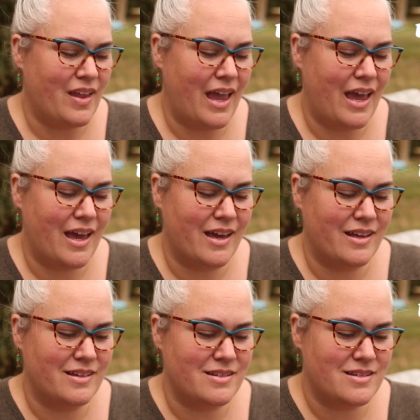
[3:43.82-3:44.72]

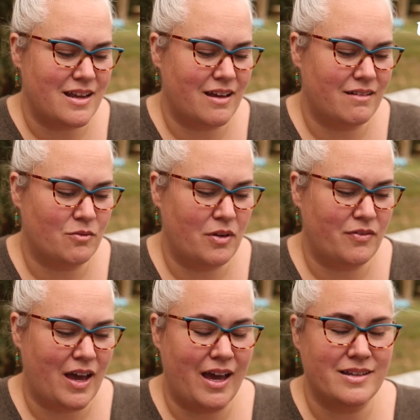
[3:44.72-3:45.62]
And
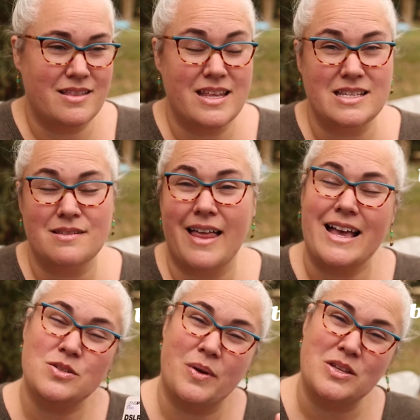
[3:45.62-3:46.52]
we've got this
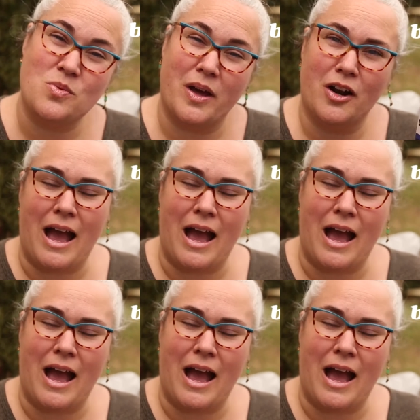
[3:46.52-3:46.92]
last week's winner.